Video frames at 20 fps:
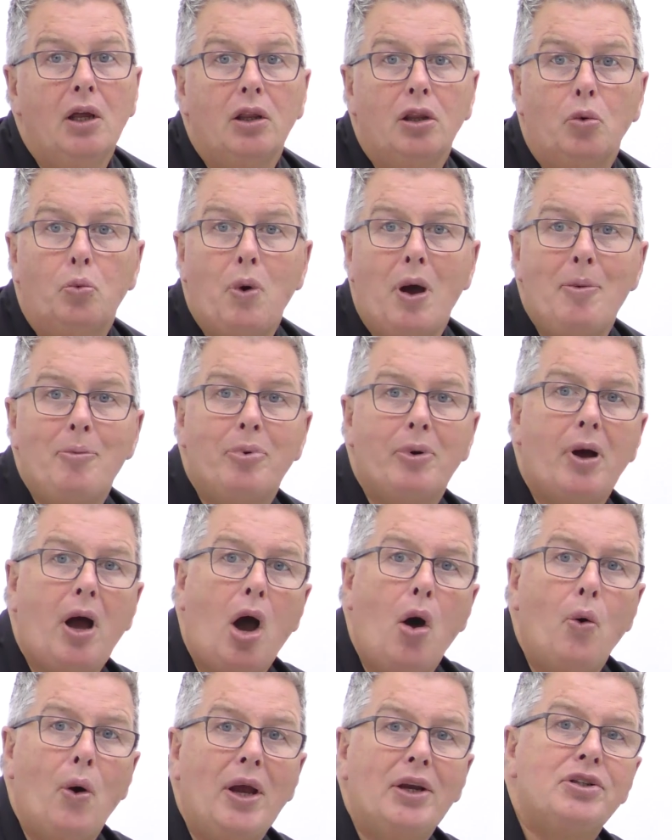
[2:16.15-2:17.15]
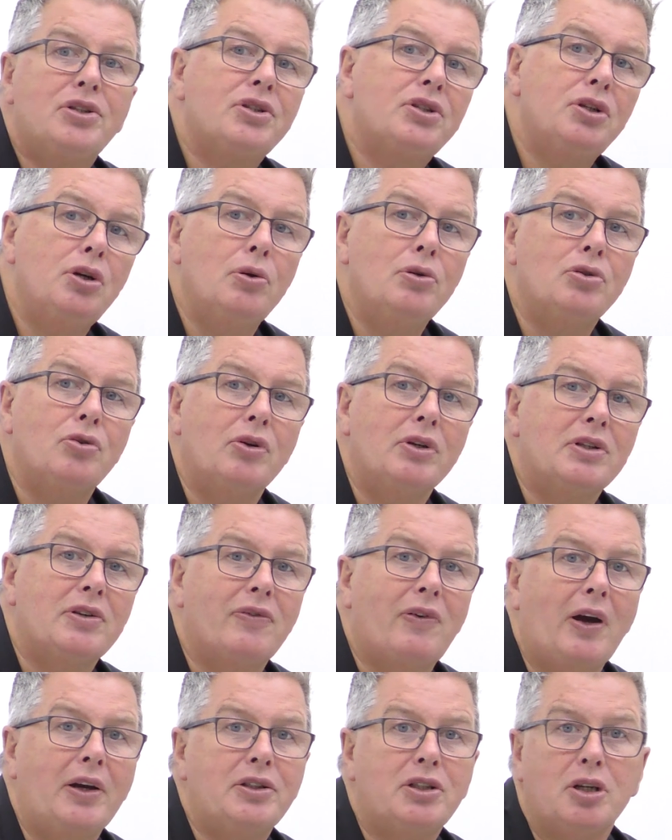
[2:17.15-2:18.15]
The Web OS user
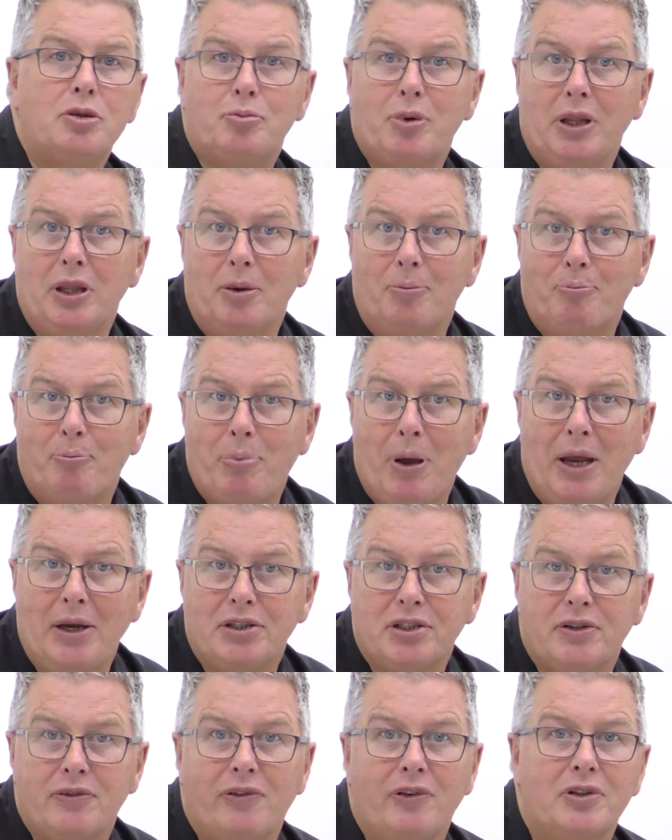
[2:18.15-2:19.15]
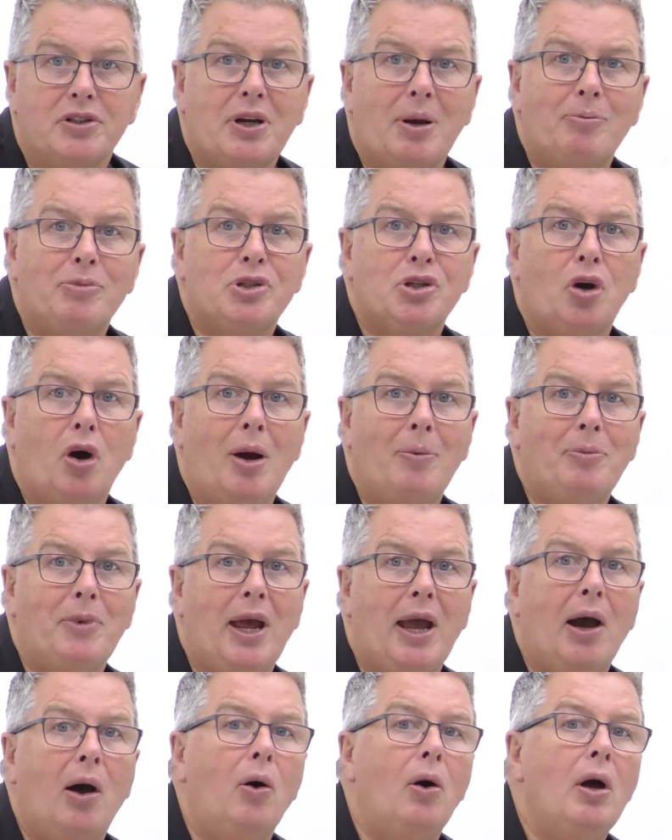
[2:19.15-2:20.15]
interface has been the best for some time
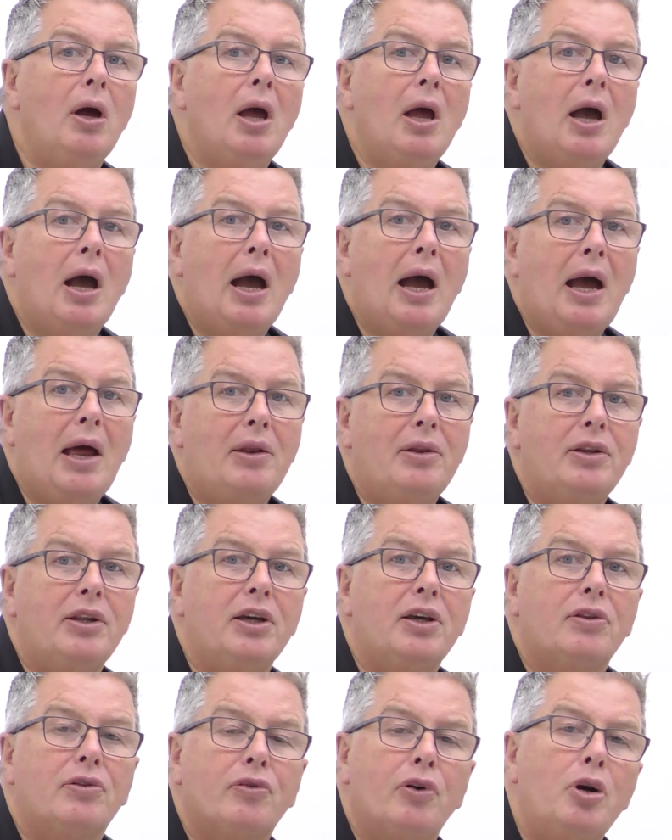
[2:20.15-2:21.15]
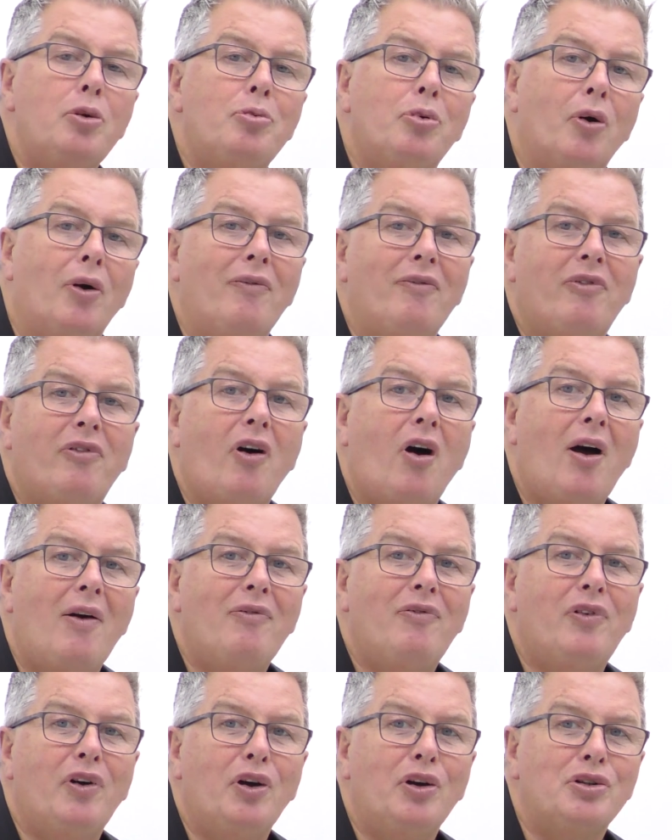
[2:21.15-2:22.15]
now, and the
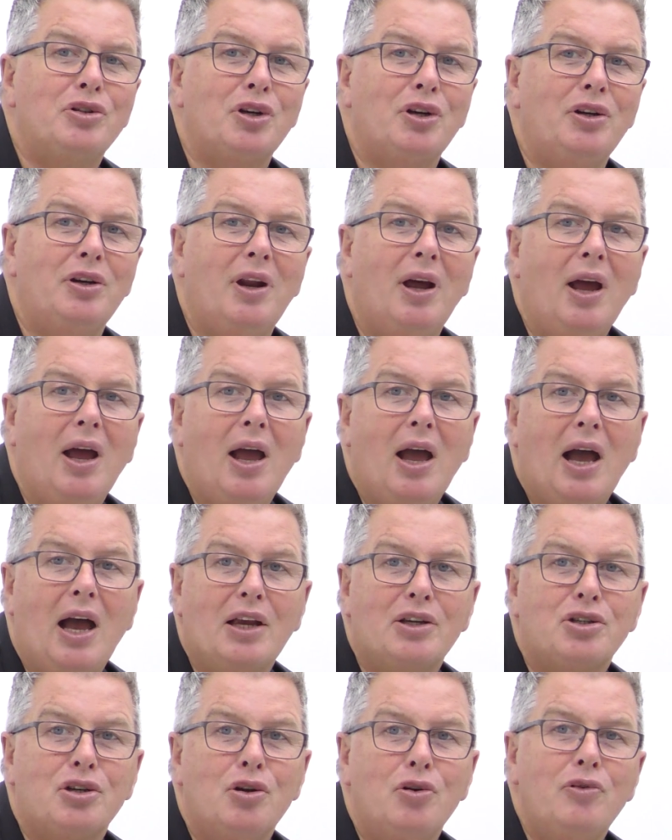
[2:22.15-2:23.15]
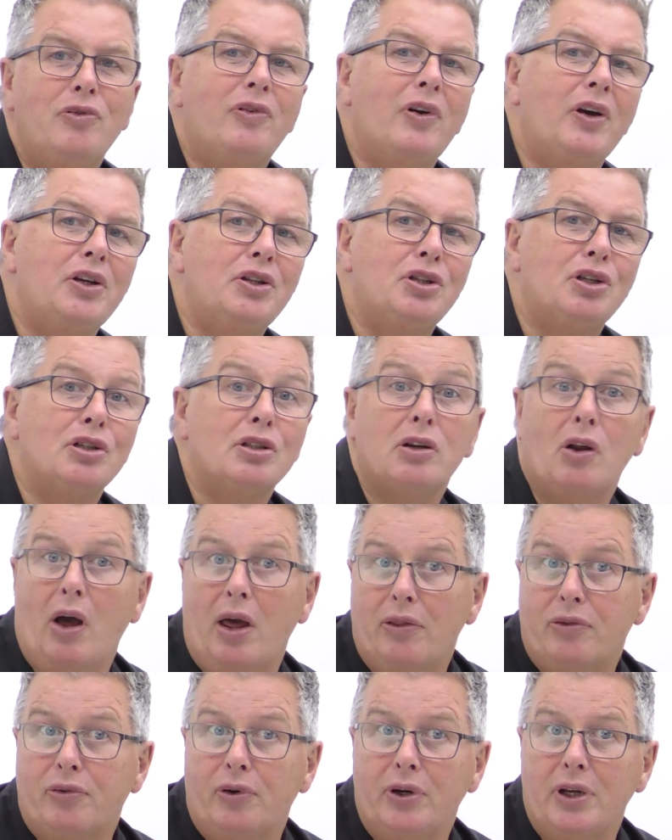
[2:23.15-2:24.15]
3.5 version has new features
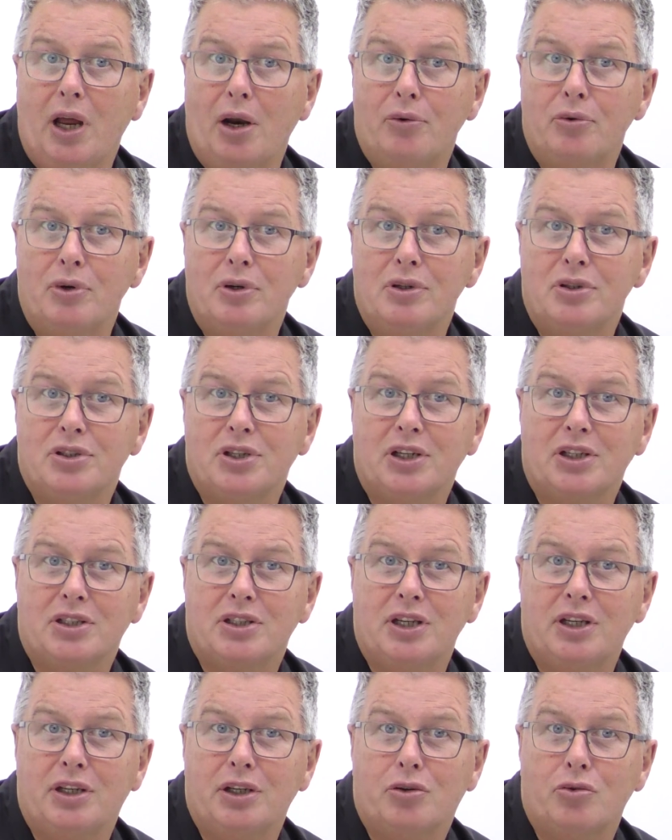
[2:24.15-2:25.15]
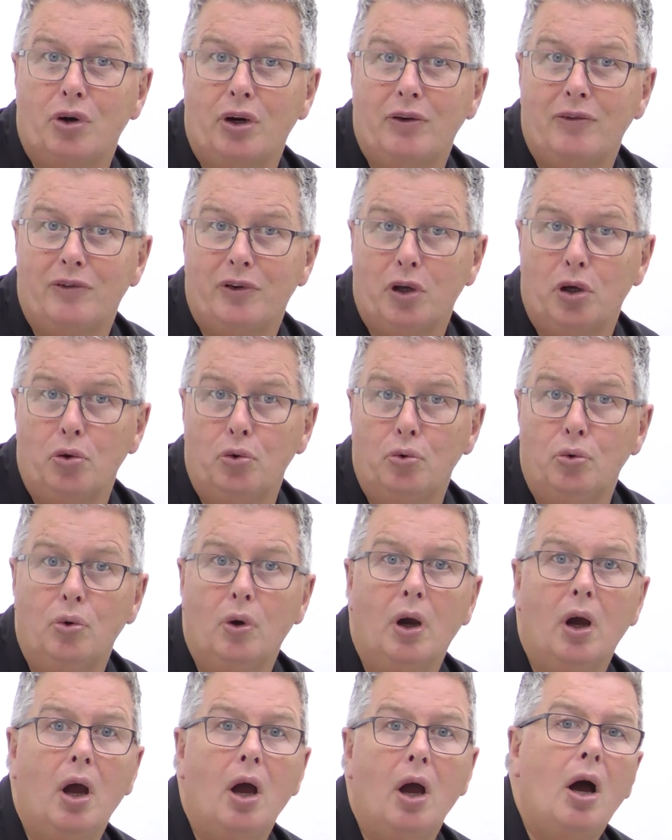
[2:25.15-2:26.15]
like 360-degree view,
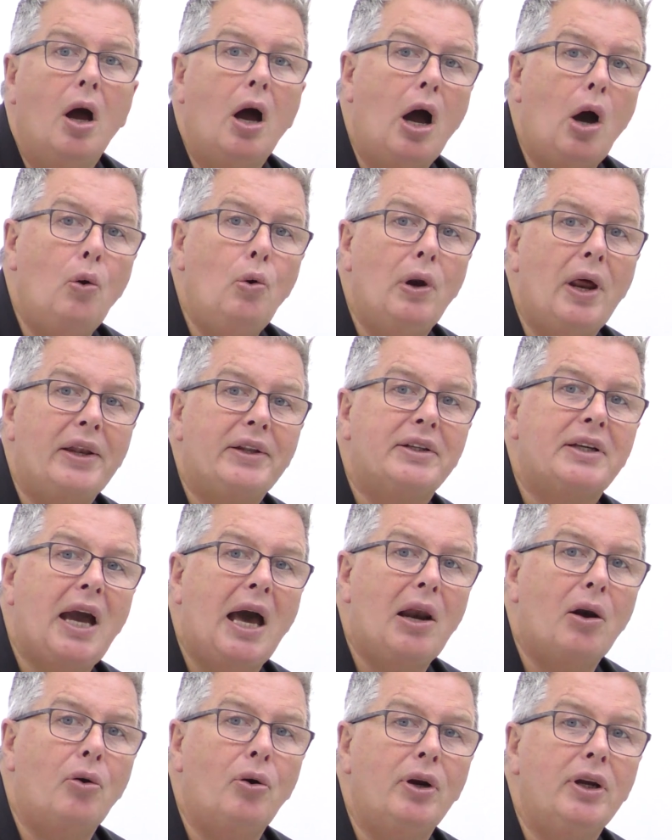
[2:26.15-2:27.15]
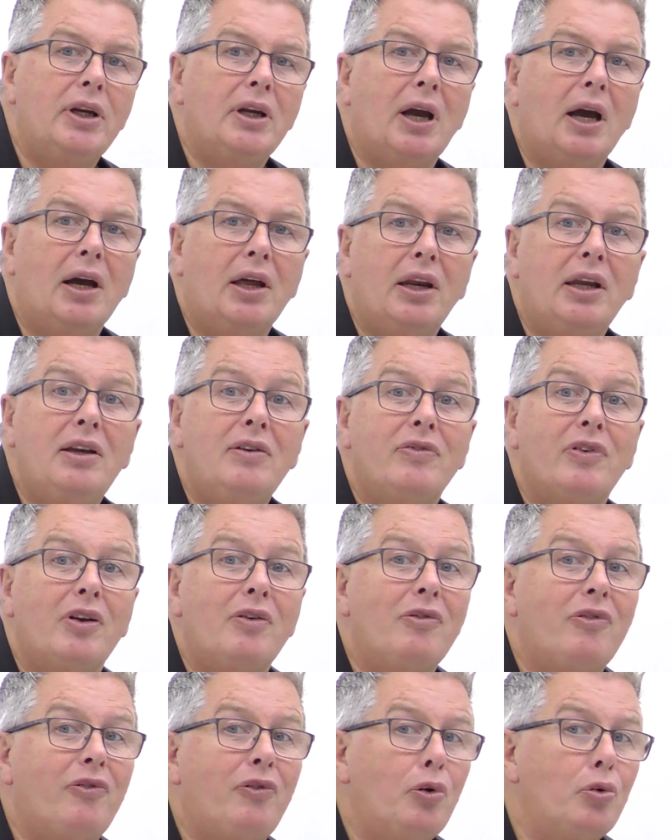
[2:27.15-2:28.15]
OLED gallery and
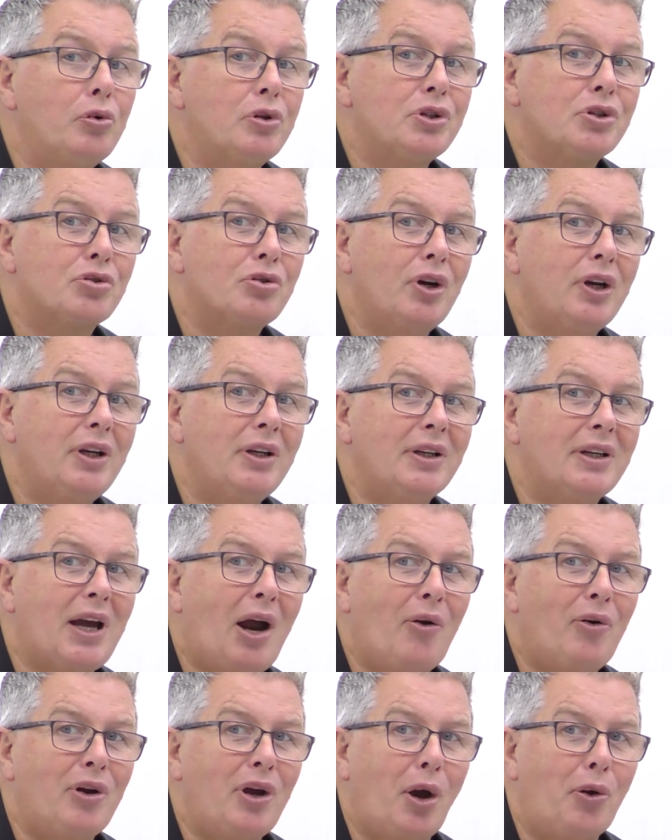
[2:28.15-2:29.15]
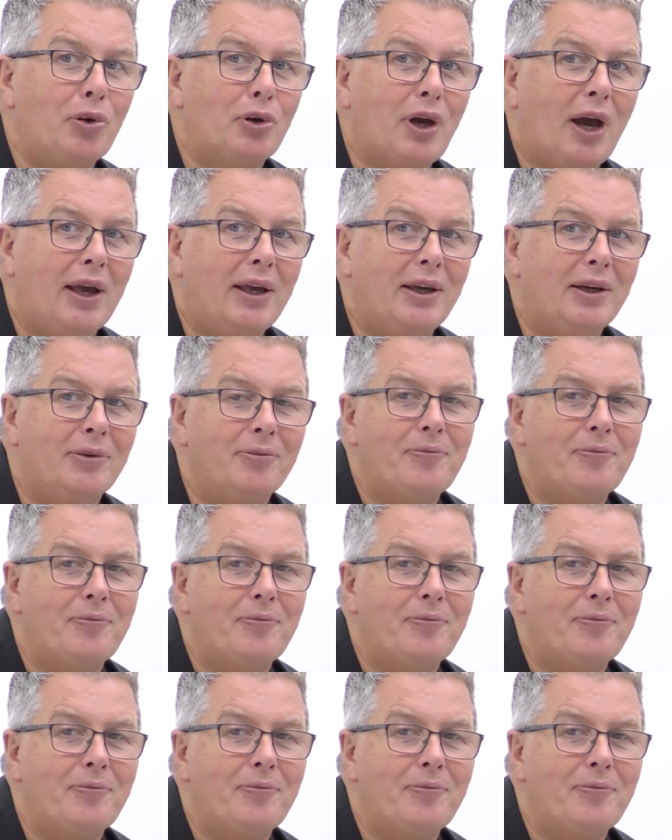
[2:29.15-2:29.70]
even full screen karaoke.